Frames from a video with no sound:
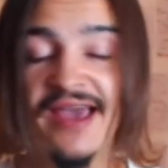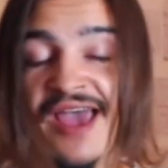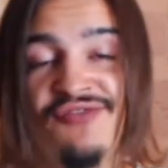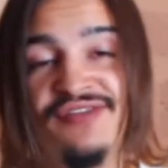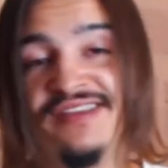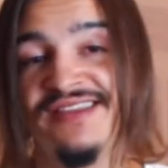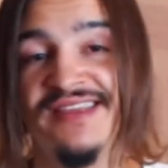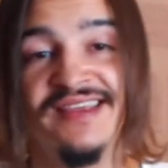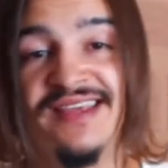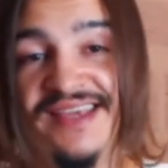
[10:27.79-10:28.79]

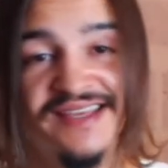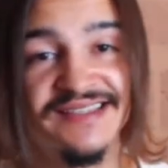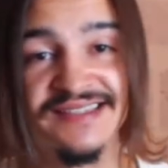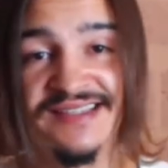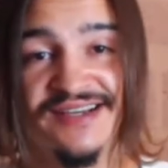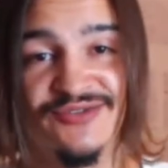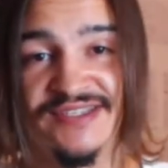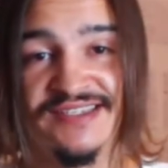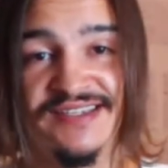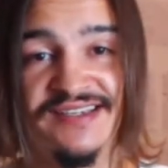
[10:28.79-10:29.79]
everything is
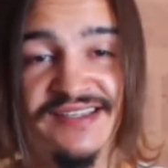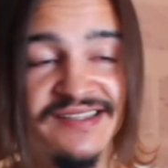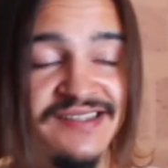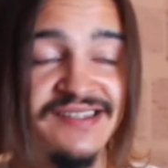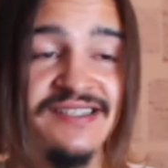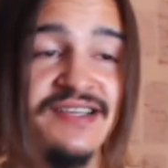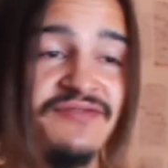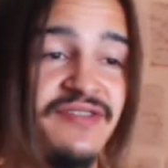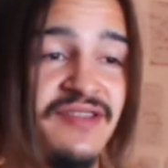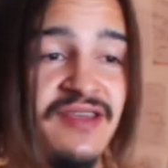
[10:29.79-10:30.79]
outside. There's
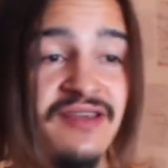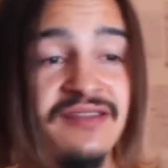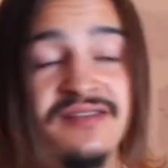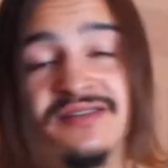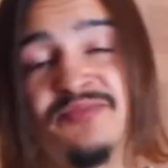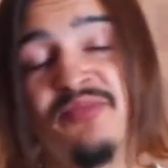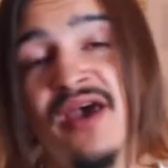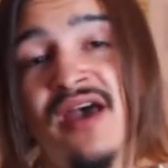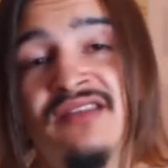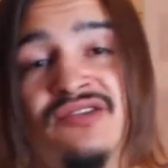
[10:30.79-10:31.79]
everything. There's
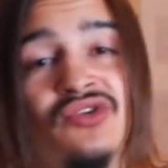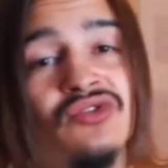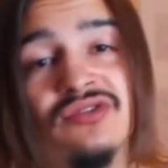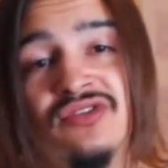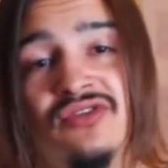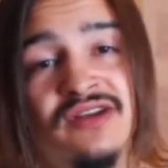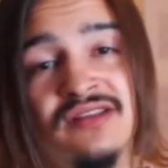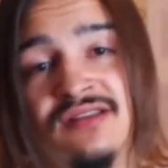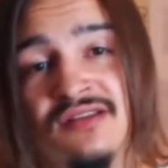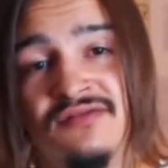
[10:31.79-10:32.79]
bad, good, or
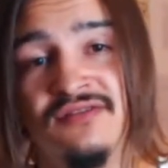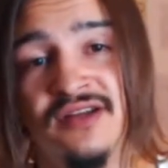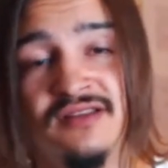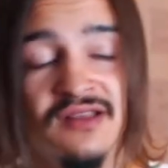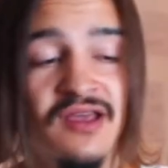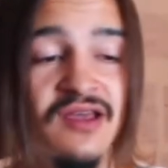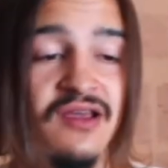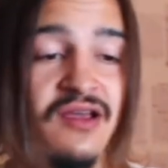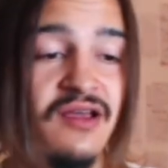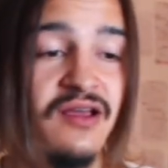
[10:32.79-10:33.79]
indifferent.
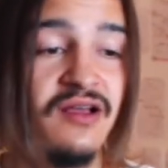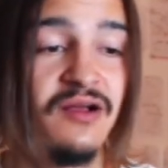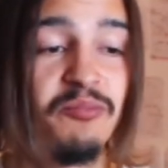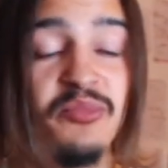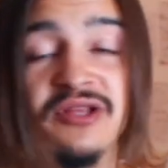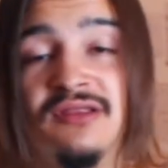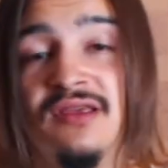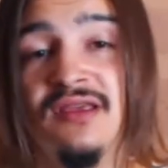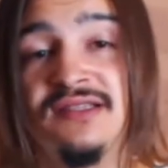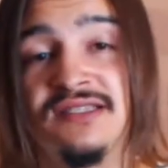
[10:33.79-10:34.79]
But
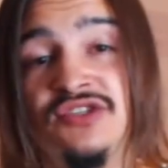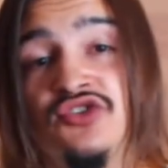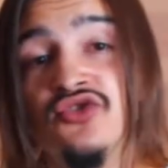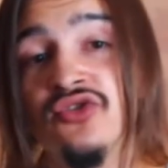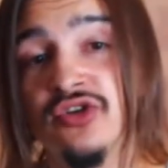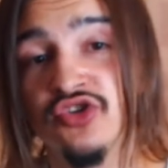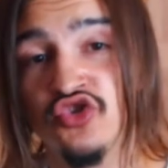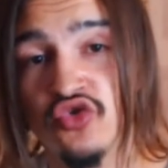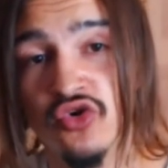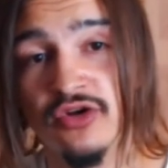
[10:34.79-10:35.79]
it's your
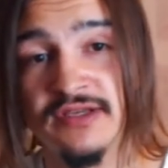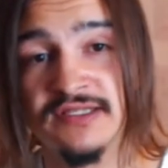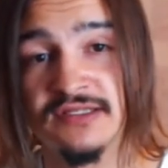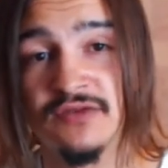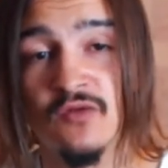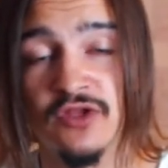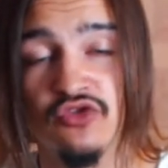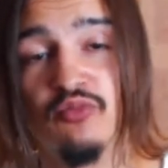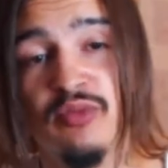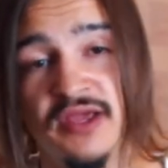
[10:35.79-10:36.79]
choice what you
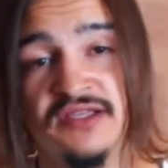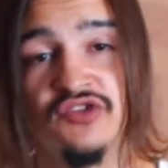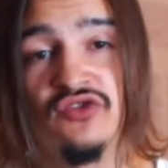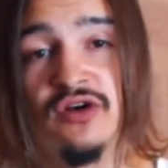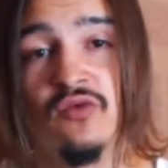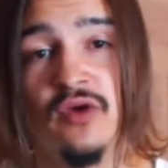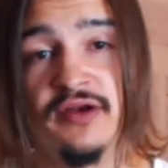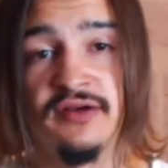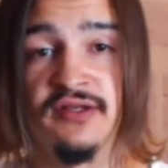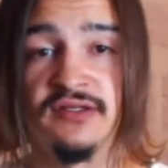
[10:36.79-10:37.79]
place your
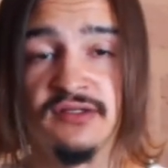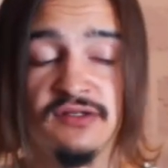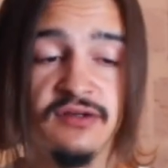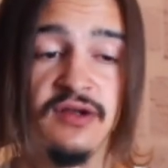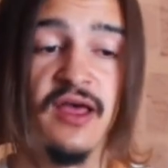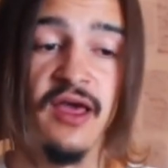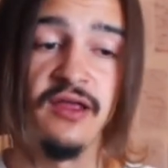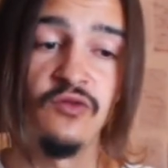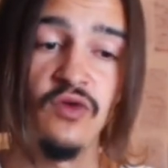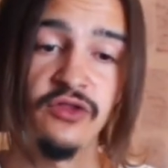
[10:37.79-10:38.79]
awareness on.
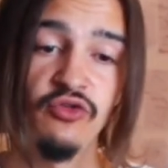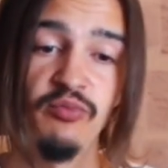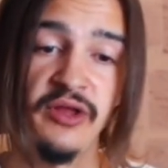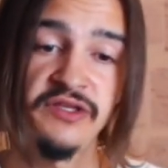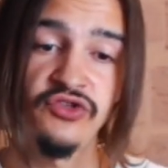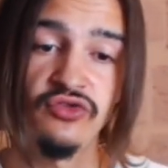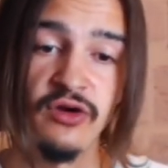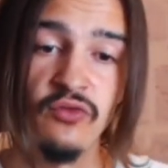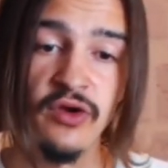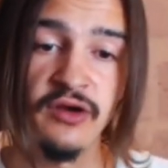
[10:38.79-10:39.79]
And what you place your
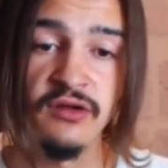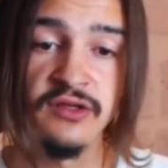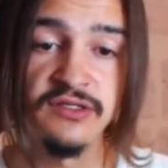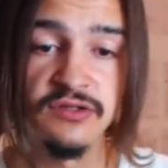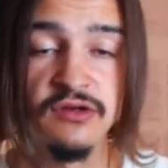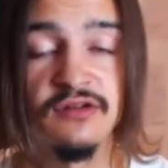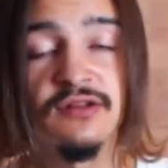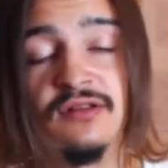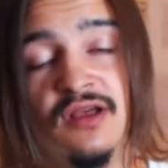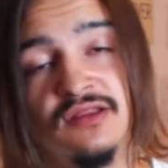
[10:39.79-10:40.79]
awareness on,
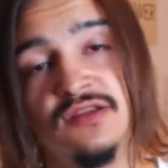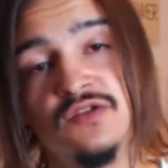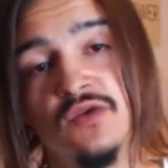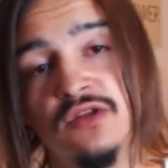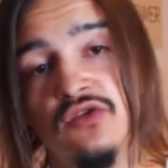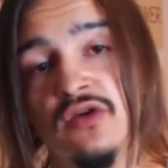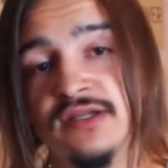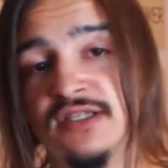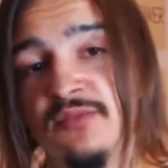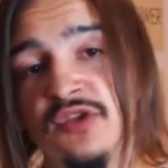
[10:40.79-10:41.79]
that is what you
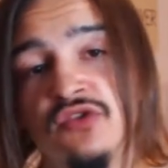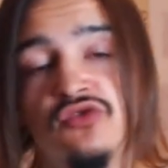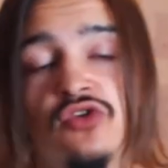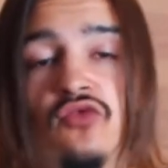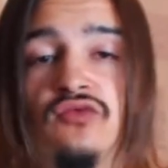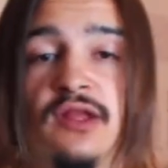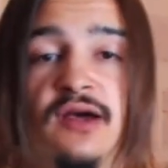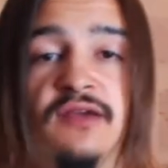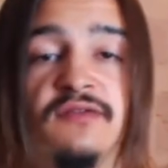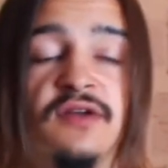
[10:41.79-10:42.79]
accept in your own
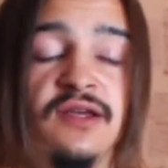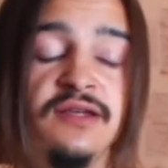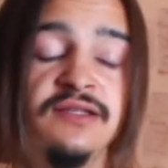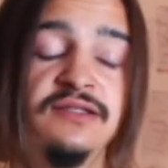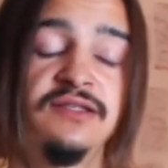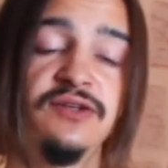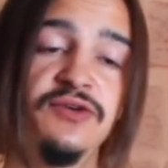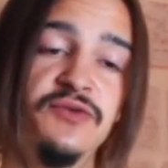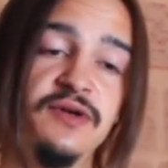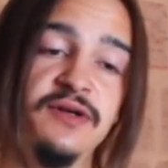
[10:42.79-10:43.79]
life.
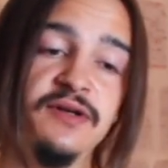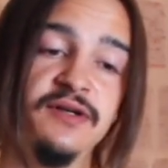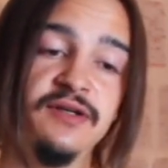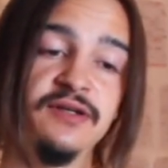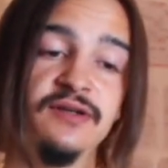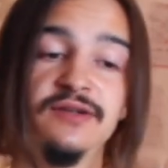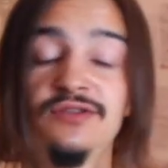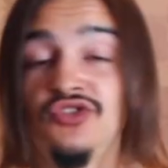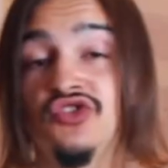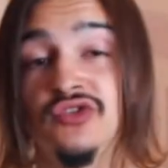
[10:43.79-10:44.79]
So
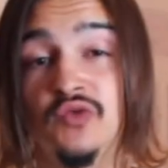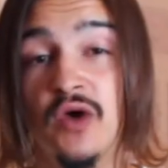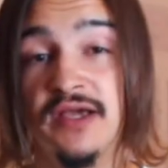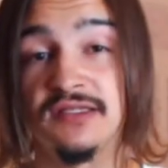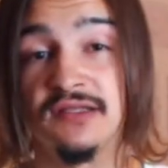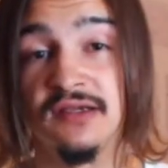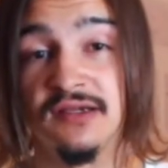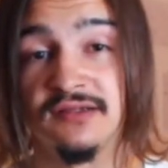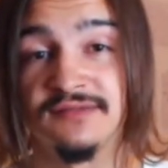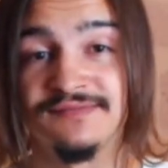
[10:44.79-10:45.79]
choose wisely.
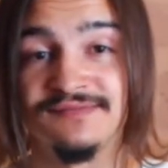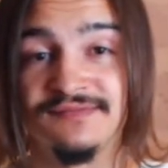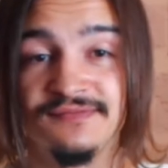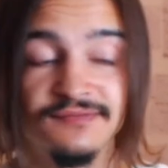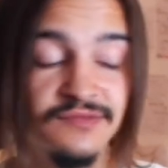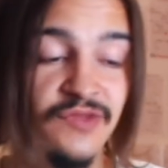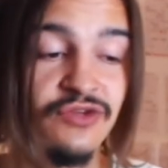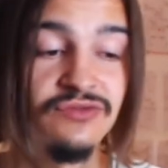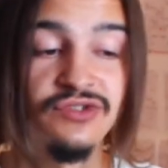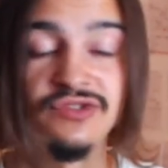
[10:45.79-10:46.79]

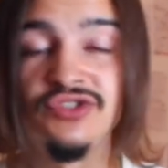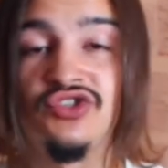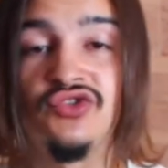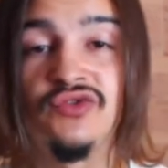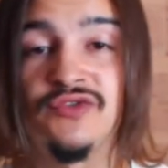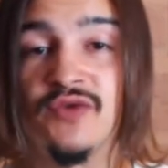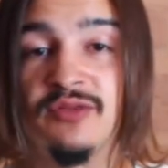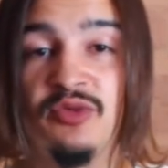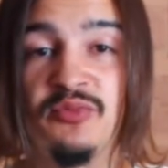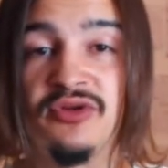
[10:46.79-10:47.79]
Don't just choose what
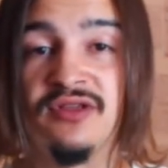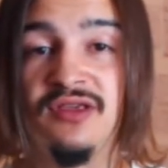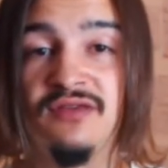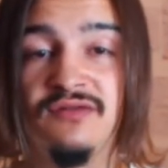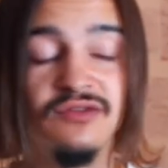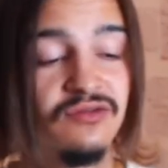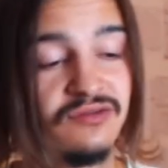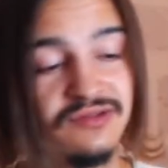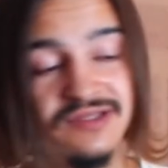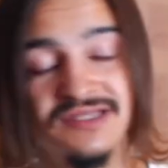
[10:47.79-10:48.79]
people give you.
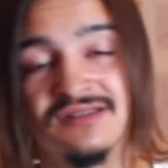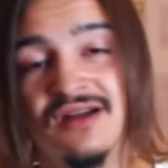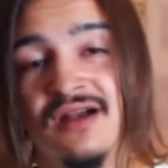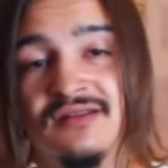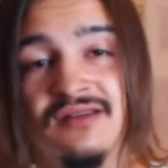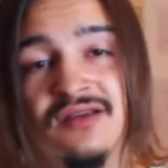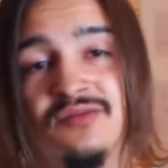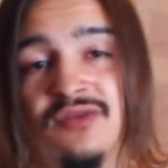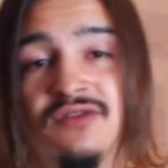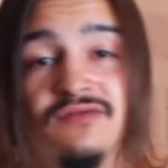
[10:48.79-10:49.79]
Discard
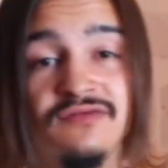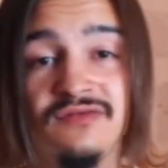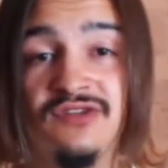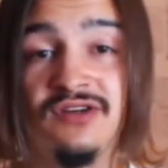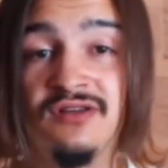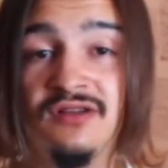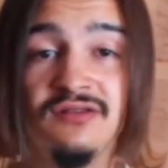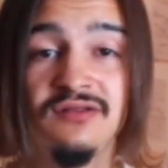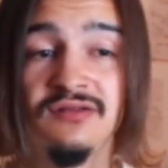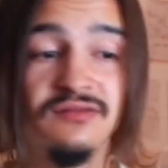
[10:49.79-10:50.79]
them if they're not
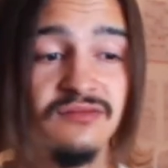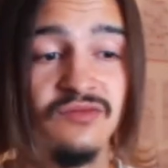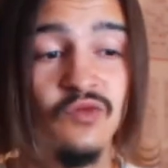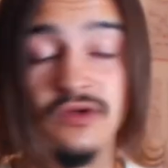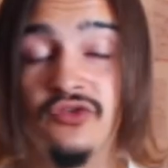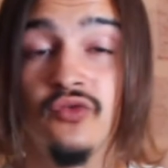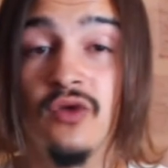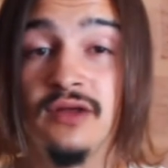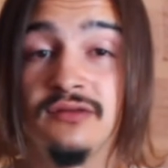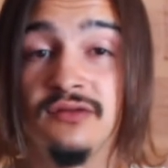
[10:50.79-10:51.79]
what you
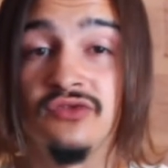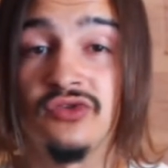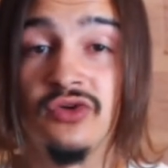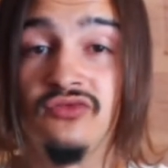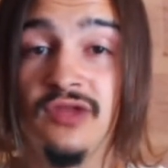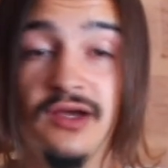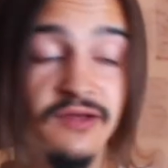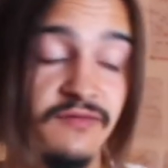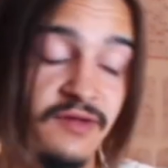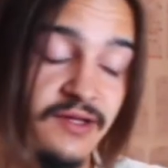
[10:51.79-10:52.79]
want in your own life.
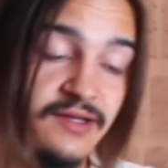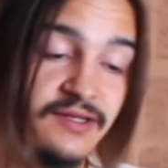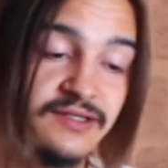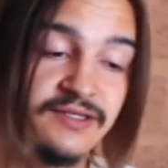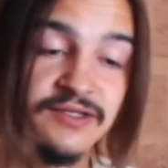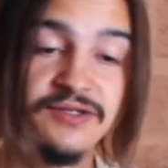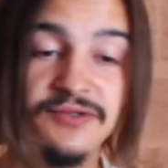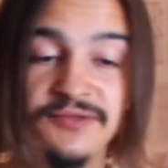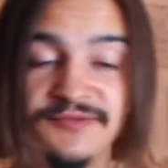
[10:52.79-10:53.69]
So